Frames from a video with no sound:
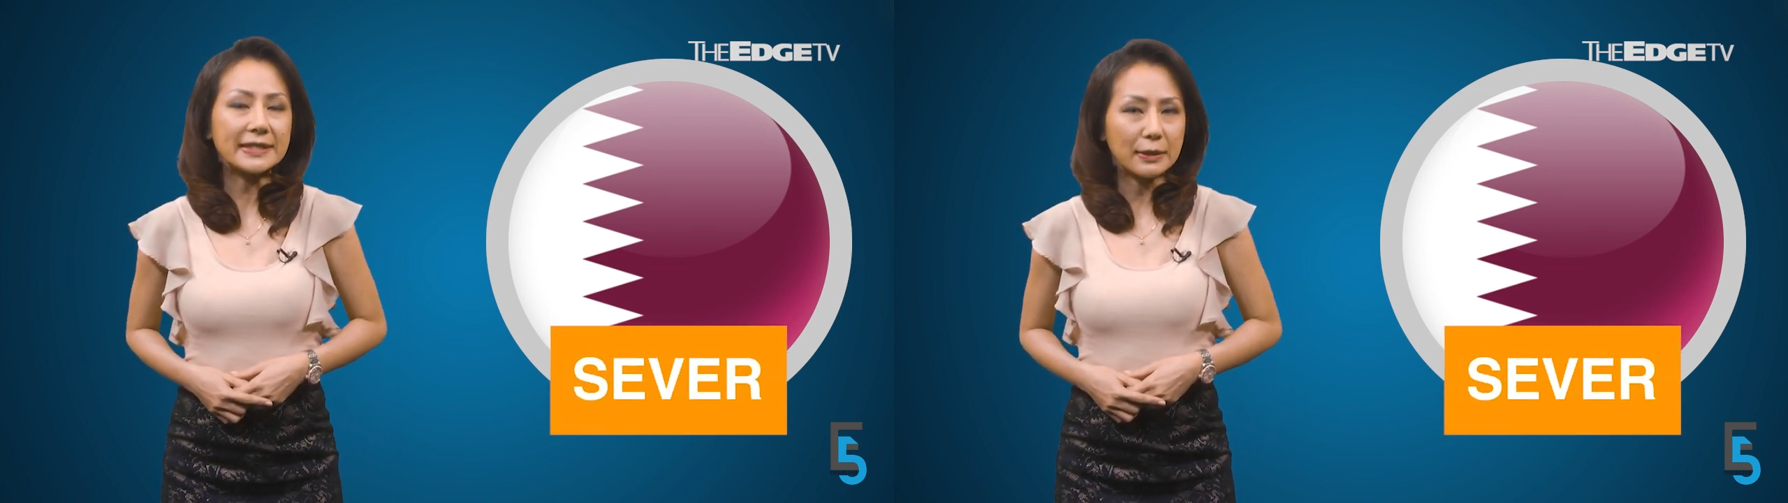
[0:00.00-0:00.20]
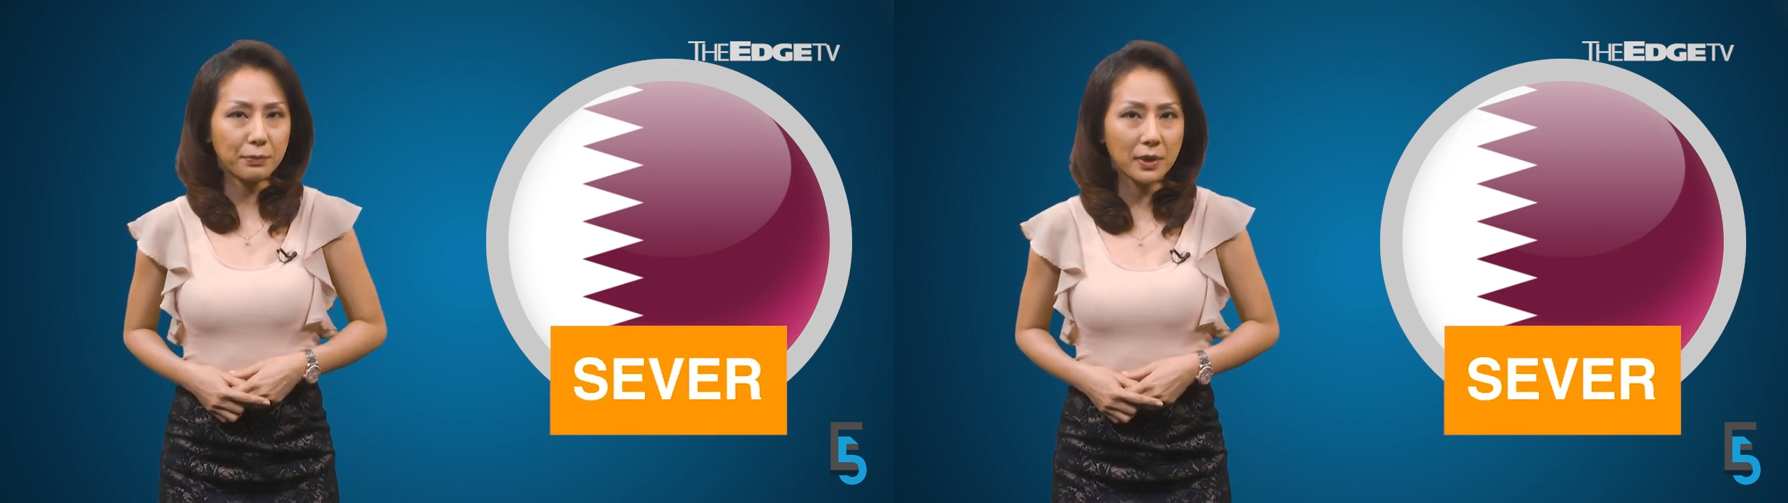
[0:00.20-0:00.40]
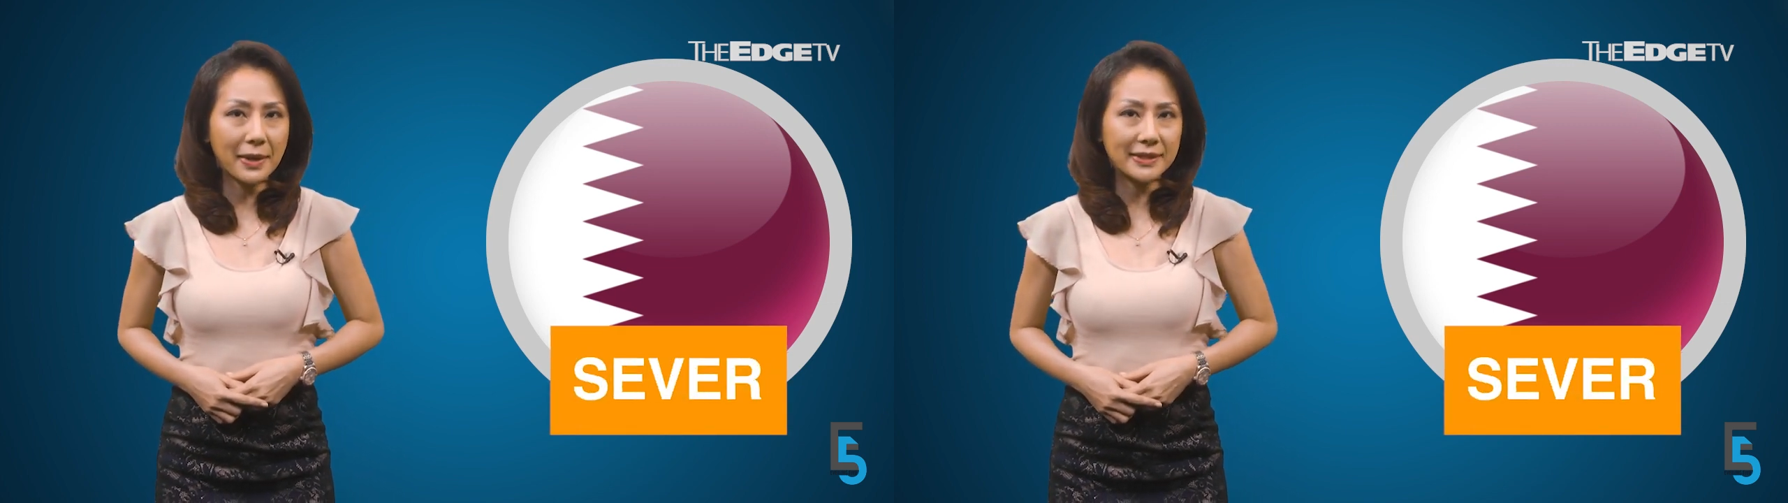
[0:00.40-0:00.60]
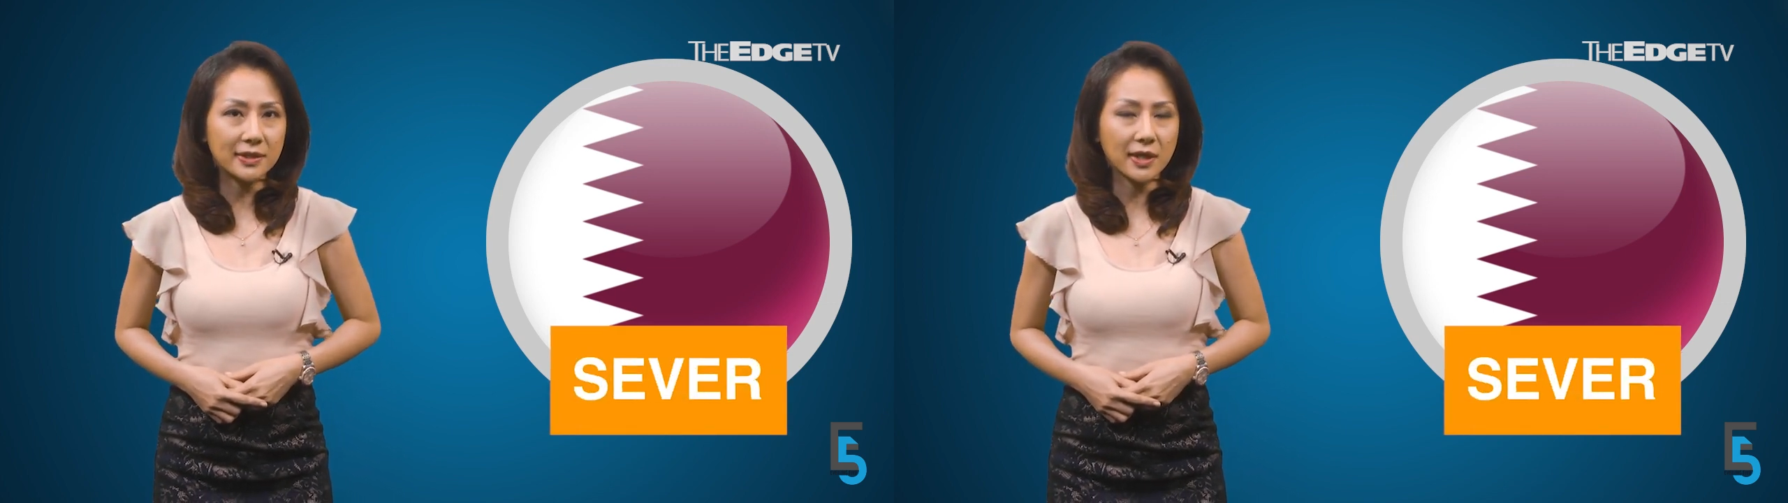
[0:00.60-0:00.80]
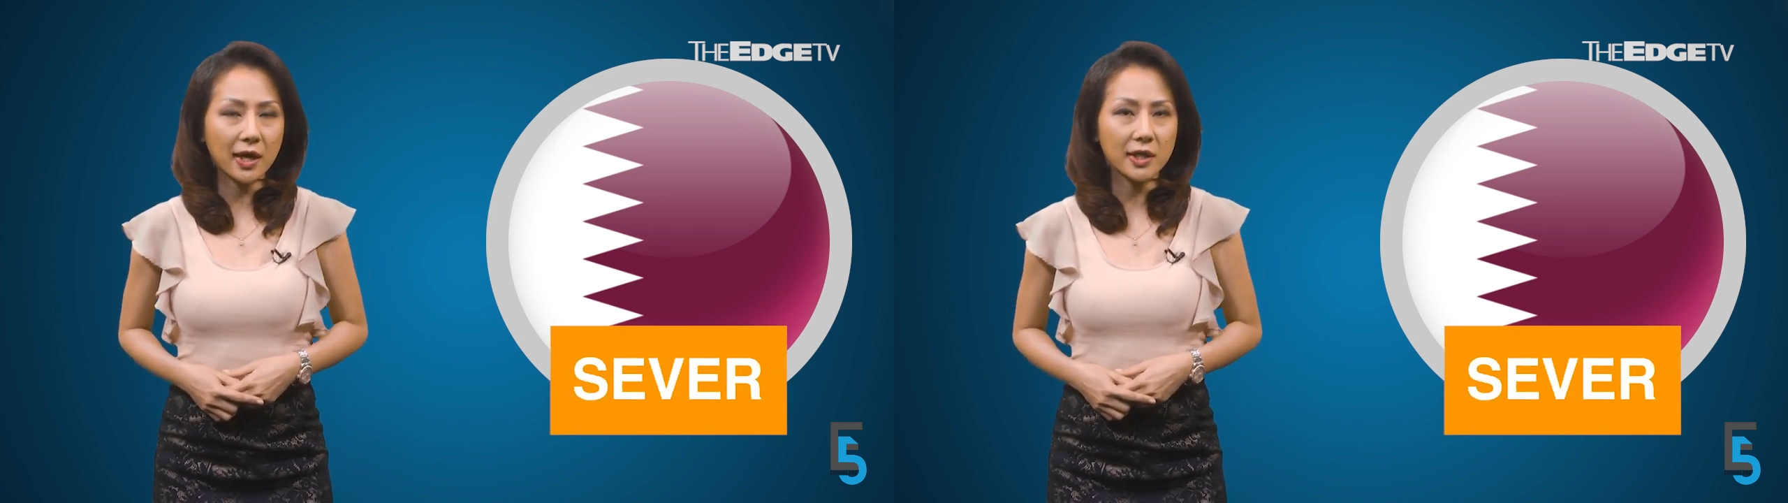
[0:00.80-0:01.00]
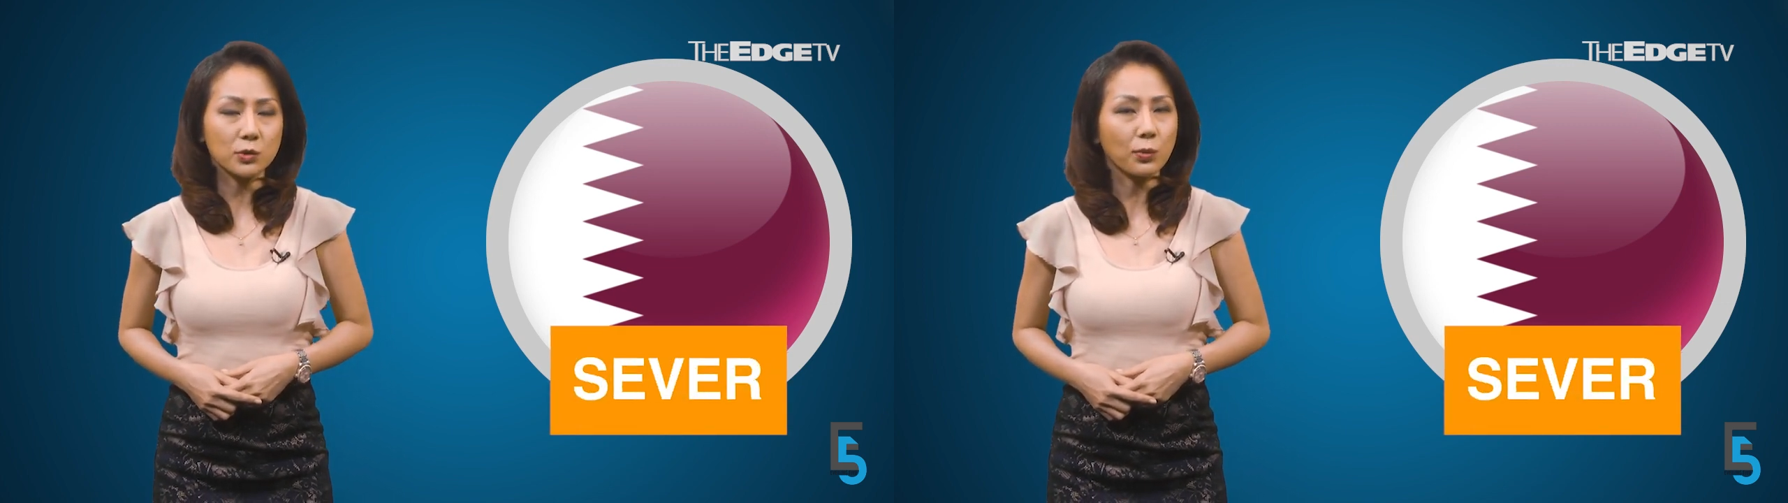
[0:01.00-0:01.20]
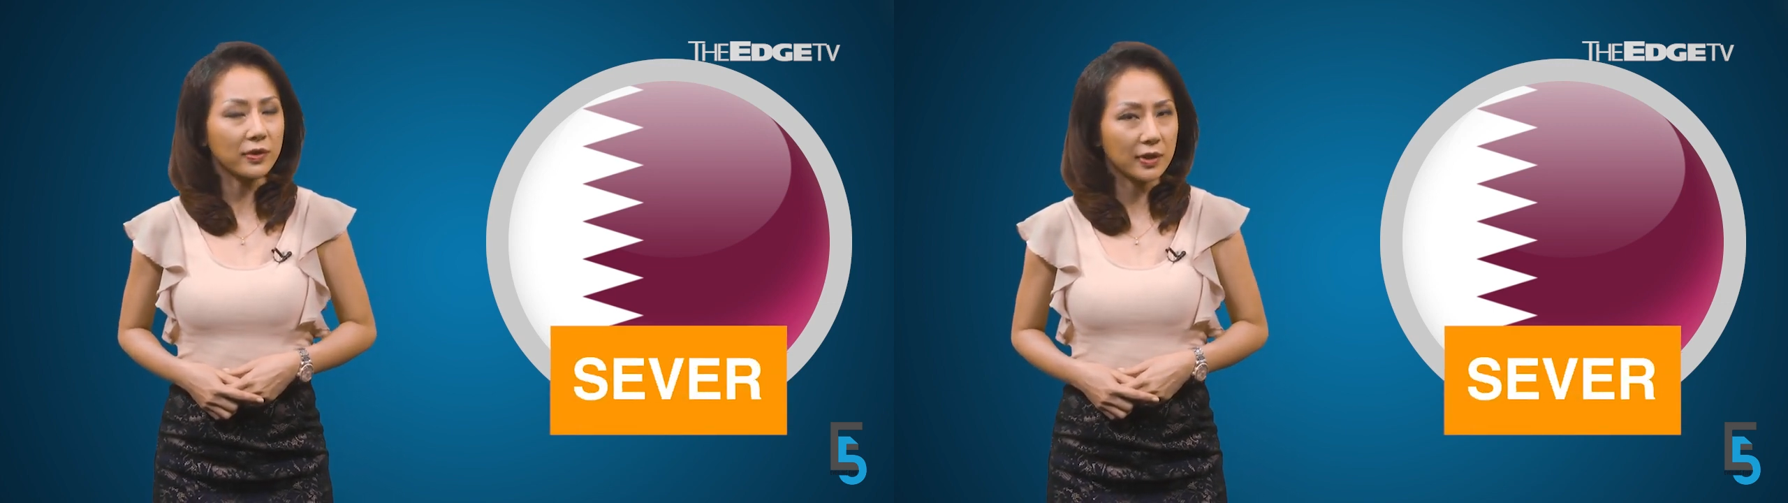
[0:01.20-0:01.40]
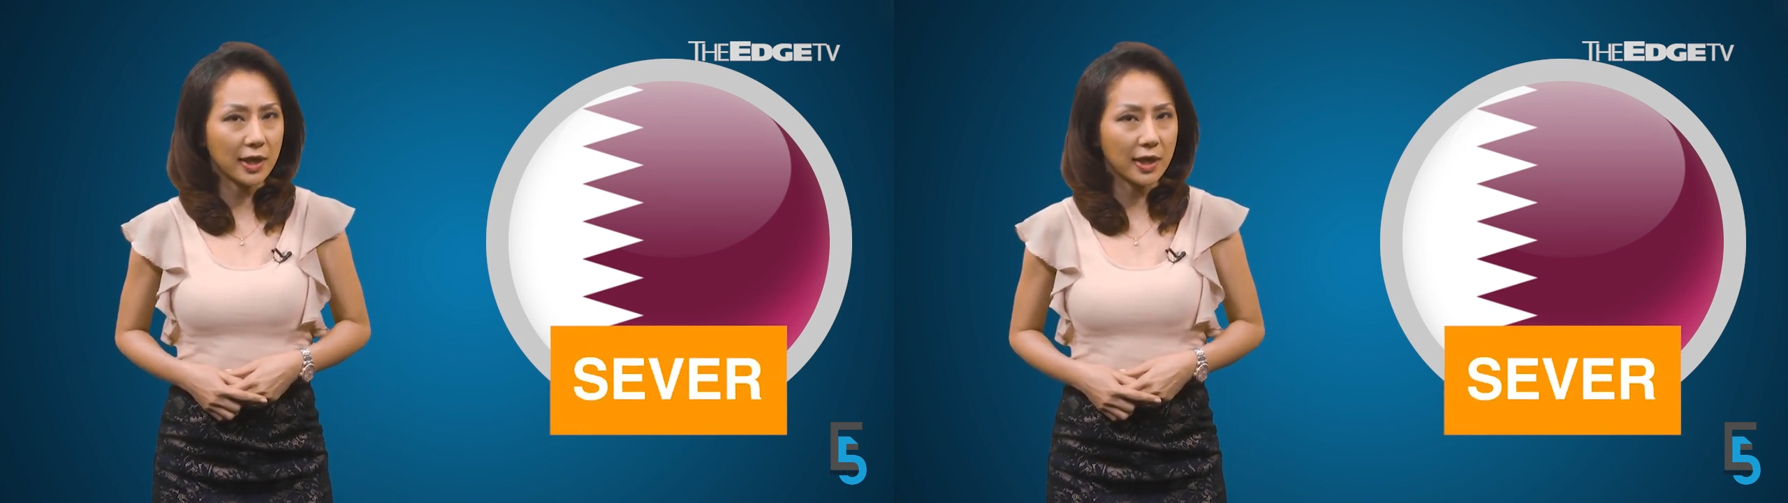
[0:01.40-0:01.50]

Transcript: diplomatic ties with the